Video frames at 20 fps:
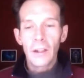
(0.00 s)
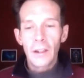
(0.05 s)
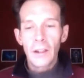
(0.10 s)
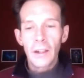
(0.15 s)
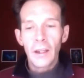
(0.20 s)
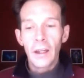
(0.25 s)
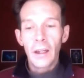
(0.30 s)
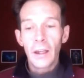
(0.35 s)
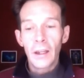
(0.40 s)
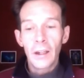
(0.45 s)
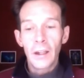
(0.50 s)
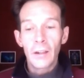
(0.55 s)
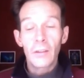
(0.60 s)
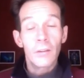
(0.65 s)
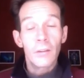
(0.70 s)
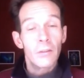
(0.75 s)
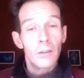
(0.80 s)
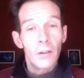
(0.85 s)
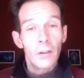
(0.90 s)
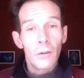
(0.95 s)

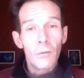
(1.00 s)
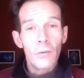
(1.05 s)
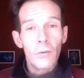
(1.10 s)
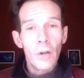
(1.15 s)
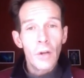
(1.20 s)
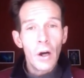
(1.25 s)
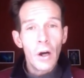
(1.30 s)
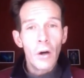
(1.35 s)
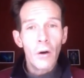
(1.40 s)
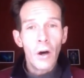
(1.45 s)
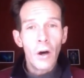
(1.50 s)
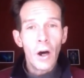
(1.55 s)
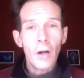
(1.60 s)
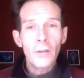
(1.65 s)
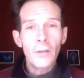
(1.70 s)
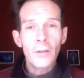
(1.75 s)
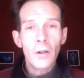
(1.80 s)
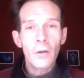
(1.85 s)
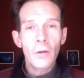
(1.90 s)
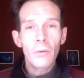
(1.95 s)
and you know, no,
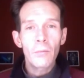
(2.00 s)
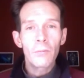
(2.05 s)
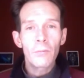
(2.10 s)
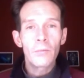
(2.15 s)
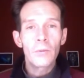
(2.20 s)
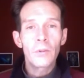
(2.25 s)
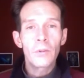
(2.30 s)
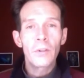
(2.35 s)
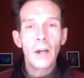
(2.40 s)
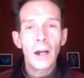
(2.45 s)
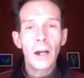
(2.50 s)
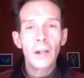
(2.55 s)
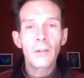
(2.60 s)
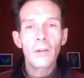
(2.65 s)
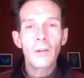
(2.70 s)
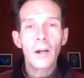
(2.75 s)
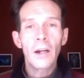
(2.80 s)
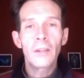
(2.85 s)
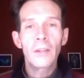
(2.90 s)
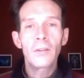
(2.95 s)
also do not
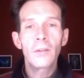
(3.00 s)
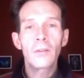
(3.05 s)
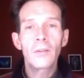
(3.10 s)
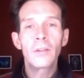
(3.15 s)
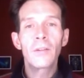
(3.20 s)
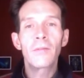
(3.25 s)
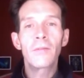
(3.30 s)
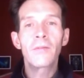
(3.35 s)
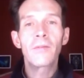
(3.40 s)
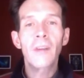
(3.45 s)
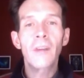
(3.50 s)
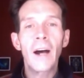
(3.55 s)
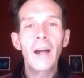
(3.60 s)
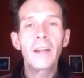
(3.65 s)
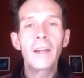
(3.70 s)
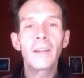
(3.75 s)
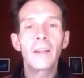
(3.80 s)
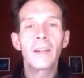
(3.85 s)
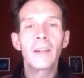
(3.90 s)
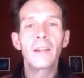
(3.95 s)
try to
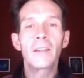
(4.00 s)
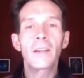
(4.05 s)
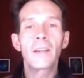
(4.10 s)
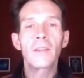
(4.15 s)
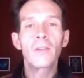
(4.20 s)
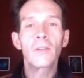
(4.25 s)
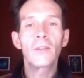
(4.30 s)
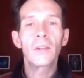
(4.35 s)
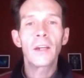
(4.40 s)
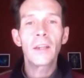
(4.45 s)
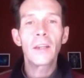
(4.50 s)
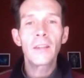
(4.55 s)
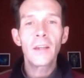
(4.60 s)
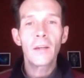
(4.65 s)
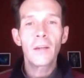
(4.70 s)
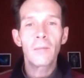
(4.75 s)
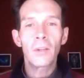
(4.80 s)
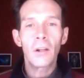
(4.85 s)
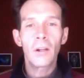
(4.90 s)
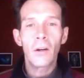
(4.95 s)
define these as you get
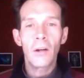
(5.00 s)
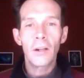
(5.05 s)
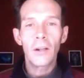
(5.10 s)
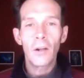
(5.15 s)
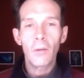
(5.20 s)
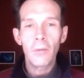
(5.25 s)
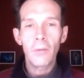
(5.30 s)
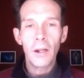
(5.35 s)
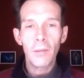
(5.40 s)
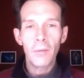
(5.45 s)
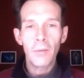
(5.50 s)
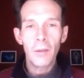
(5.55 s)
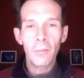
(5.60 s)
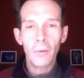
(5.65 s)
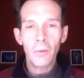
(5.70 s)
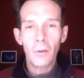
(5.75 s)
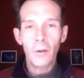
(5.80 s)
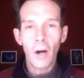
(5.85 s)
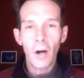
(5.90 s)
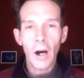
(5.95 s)
them. You know, I know many
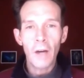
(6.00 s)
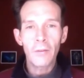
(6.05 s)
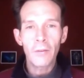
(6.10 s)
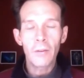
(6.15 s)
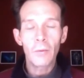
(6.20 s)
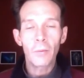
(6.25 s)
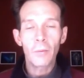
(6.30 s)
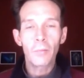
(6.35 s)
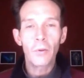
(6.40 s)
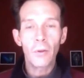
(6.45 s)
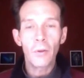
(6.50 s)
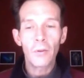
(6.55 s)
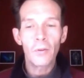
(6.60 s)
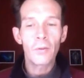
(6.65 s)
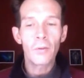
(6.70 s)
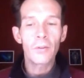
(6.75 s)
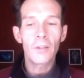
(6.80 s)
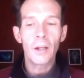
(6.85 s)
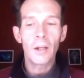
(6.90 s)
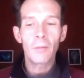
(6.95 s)
people often will pull
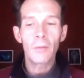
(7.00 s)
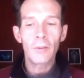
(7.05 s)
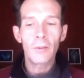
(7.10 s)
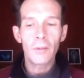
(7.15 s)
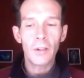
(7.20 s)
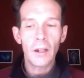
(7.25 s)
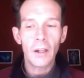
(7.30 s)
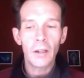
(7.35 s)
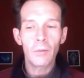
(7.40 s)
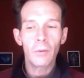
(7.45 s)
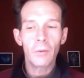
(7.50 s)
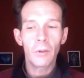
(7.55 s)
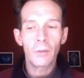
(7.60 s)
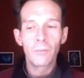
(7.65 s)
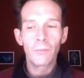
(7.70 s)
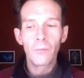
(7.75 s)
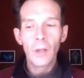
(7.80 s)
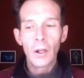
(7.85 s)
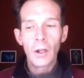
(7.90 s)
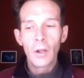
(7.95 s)
through symbols and like, well,
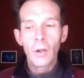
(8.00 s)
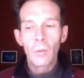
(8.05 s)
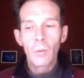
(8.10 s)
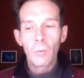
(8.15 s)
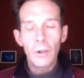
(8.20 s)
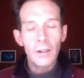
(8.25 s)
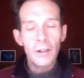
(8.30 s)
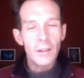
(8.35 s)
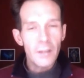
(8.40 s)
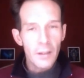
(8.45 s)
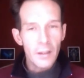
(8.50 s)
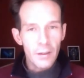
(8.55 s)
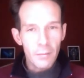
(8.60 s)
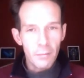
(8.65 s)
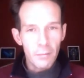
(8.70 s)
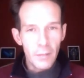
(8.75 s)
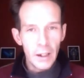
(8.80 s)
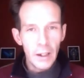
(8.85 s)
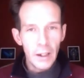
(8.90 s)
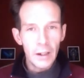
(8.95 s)
what does this
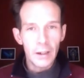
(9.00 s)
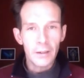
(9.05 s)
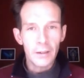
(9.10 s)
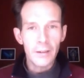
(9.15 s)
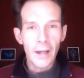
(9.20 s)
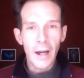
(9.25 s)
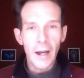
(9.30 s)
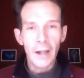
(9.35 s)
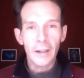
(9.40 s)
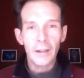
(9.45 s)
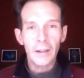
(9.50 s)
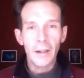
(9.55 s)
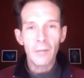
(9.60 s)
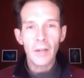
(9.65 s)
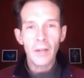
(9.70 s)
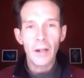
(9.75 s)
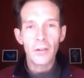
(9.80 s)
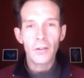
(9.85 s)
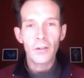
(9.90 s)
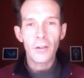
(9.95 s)
mean exactly? I'm
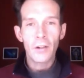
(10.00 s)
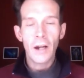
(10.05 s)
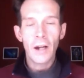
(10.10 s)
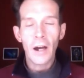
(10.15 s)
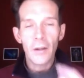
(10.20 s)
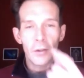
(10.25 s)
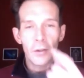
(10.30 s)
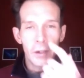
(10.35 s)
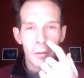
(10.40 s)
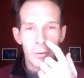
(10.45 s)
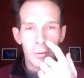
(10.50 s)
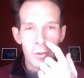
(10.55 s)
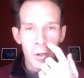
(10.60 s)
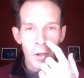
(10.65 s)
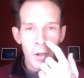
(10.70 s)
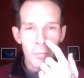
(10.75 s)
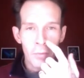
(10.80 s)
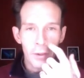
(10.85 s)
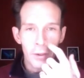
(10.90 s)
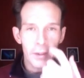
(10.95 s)
not sure how to
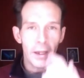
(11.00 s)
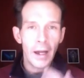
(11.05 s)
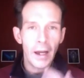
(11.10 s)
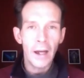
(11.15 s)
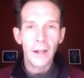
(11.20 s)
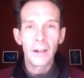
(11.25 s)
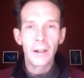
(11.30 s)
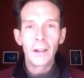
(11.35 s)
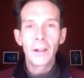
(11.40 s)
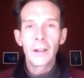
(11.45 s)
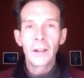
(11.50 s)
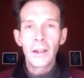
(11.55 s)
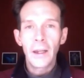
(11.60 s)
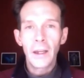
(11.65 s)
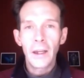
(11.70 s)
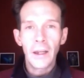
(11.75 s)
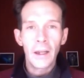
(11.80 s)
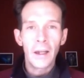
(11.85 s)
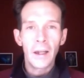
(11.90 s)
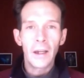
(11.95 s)
interpret that.
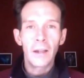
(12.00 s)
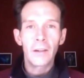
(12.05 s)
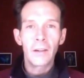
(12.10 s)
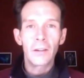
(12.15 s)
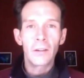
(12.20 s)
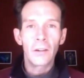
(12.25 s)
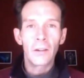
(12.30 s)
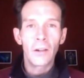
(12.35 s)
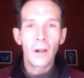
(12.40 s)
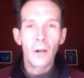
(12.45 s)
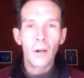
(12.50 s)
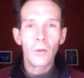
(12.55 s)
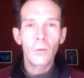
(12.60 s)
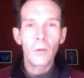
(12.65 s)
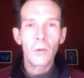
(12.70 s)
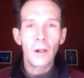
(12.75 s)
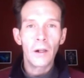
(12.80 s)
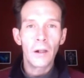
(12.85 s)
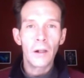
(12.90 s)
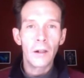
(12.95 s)
And you
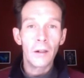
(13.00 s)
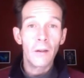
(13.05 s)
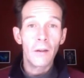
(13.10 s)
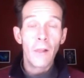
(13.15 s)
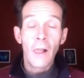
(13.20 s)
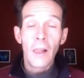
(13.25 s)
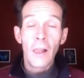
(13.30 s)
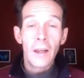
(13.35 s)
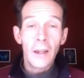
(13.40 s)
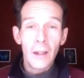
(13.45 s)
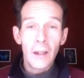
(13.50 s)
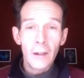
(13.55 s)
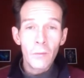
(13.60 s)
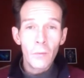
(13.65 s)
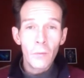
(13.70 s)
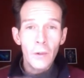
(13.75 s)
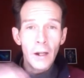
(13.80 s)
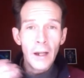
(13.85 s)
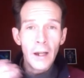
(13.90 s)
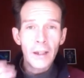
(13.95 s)
know,
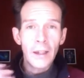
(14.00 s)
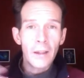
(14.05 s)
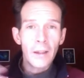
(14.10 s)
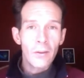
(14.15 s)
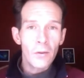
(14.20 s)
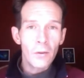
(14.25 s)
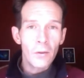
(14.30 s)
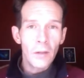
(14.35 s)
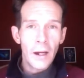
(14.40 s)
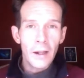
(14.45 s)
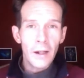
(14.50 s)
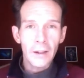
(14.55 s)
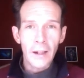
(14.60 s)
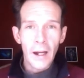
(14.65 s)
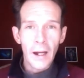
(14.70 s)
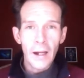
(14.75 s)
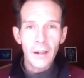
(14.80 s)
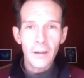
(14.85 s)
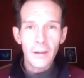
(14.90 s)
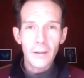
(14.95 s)
and when I get through a lot of
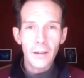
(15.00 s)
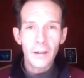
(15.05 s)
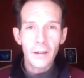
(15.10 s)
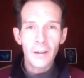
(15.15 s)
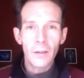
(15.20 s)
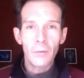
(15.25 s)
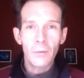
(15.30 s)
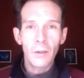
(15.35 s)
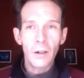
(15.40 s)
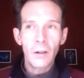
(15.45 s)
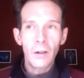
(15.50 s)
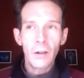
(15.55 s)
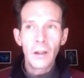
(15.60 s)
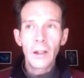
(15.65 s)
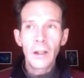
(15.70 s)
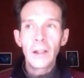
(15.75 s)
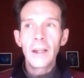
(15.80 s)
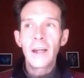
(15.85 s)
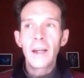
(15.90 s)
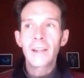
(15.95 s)
guidance, they say, well,
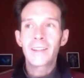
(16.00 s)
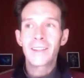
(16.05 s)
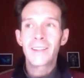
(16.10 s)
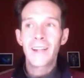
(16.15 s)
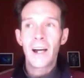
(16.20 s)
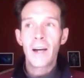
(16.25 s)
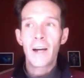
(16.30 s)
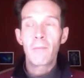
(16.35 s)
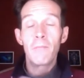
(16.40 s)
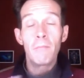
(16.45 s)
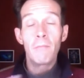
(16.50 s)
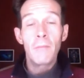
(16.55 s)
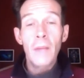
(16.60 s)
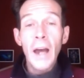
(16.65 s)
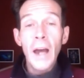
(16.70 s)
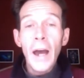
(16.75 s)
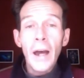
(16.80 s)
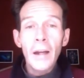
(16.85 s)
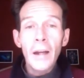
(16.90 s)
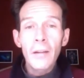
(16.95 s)
it's not
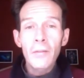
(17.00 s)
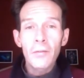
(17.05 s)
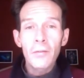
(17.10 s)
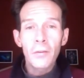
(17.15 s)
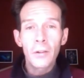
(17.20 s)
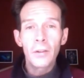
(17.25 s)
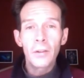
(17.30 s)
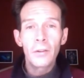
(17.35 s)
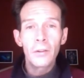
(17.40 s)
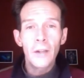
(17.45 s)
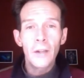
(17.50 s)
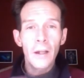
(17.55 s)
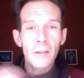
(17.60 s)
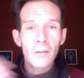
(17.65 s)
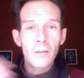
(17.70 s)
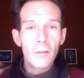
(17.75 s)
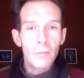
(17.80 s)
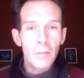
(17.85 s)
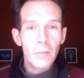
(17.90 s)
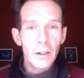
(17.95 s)
meant for you yet
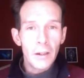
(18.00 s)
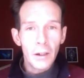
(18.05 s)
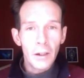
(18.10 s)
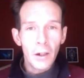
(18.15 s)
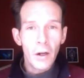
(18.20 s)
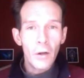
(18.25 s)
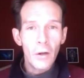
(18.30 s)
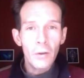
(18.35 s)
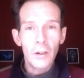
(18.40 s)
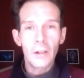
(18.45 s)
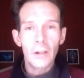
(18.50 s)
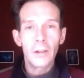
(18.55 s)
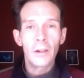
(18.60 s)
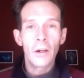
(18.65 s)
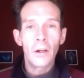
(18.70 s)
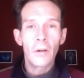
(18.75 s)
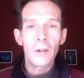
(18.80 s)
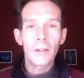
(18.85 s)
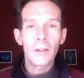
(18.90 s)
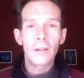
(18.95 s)
to be decoded. You
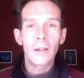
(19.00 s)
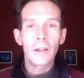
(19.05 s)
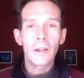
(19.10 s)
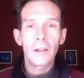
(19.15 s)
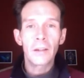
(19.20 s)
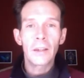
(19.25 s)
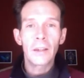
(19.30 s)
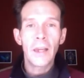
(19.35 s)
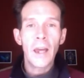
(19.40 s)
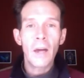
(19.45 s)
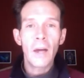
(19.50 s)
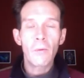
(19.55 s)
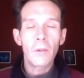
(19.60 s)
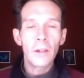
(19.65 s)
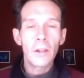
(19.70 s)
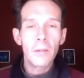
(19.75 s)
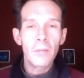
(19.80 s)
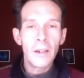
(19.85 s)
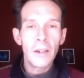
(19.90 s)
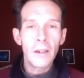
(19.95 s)
know, it can't
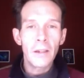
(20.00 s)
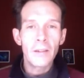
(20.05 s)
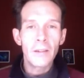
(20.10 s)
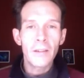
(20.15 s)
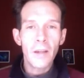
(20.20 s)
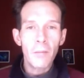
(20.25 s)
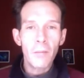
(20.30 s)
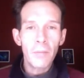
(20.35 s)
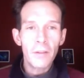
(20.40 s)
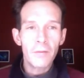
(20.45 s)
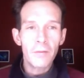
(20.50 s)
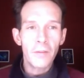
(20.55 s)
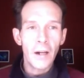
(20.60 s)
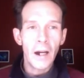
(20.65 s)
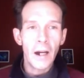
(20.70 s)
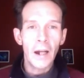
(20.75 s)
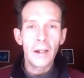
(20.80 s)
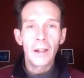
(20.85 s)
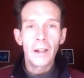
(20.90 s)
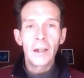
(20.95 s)
really be
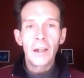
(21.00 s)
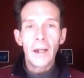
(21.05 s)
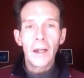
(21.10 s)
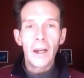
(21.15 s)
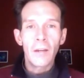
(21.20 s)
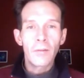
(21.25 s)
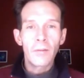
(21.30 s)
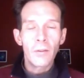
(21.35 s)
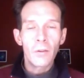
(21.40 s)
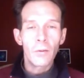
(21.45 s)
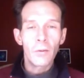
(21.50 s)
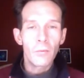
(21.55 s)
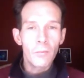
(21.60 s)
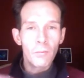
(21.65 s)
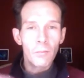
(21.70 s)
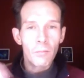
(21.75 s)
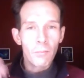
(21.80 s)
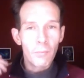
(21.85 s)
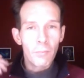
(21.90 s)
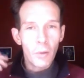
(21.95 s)
simplified. And if you
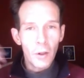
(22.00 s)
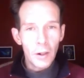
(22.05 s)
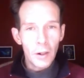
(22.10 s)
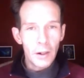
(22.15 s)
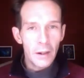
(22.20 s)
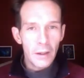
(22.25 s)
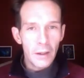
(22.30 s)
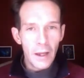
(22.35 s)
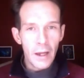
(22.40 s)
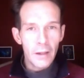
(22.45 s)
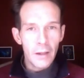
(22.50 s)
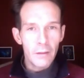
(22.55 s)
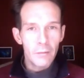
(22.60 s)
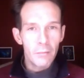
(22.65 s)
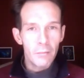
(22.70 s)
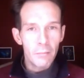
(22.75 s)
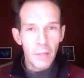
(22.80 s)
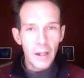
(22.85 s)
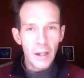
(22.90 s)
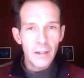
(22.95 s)
put it in that
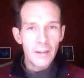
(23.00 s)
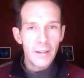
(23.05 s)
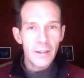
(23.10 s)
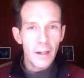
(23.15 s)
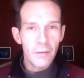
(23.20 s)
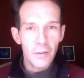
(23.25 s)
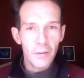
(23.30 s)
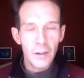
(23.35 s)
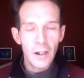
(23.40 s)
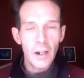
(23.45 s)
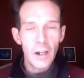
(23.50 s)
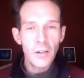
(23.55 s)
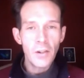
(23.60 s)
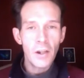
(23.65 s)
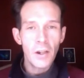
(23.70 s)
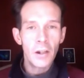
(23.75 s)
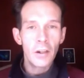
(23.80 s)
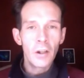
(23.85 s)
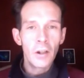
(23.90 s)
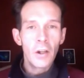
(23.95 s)
base
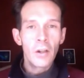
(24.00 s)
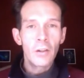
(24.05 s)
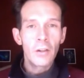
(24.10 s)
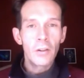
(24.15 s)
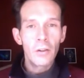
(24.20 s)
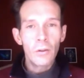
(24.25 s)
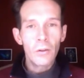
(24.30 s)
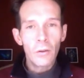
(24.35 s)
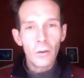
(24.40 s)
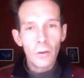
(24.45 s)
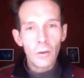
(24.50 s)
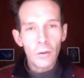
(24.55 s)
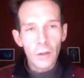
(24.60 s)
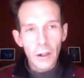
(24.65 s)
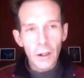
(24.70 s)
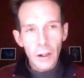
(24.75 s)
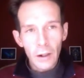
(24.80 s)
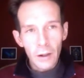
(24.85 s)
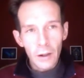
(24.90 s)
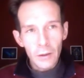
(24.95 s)
definition, you'll
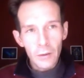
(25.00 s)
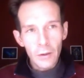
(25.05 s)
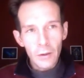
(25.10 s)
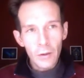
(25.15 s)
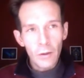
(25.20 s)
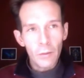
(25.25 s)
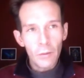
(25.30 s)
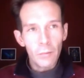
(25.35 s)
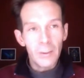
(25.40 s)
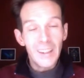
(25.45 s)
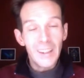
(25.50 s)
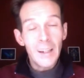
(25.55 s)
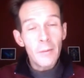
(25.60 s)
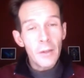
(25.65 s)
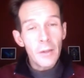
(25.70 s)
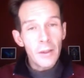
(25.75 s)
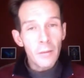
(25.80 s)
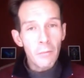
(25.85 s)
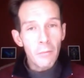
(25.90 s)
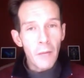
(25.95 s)

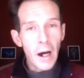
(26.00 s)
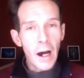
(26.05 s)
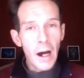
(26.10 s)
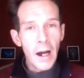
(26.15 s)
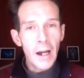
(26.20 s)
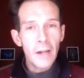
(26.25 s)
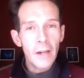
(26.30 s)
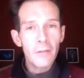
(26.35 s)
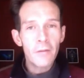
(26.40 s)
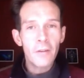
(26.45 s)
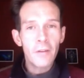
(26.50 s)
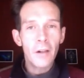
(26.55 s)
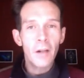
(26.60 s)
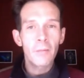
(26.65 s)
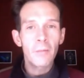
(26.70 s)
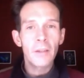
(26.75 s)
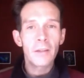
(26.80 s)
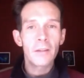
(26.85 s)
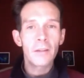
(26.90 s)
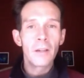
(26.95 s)
limit the mind
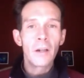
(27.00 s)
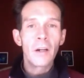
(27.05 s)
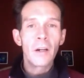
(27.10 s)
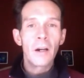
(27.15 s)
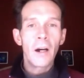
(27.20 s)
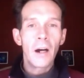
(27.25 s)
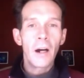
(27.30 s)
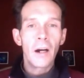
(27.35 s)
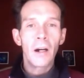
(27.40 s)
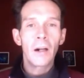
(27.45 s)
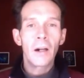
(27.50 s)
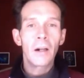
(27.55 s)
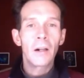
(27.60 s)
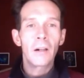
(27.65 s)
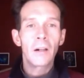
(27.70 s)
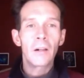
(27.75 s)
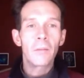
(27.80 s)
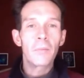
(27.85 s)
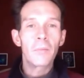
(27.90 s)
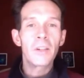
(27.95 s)
from its
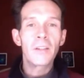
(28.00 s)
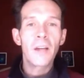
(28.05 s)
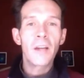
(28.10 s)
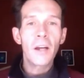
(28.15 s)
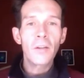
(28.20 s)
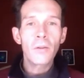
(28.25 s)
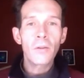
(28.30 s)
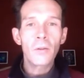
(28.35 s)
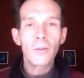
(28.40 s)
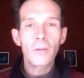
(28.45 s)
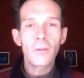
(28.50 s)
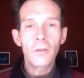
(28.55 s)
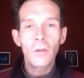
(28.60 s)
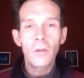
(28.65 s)
potential to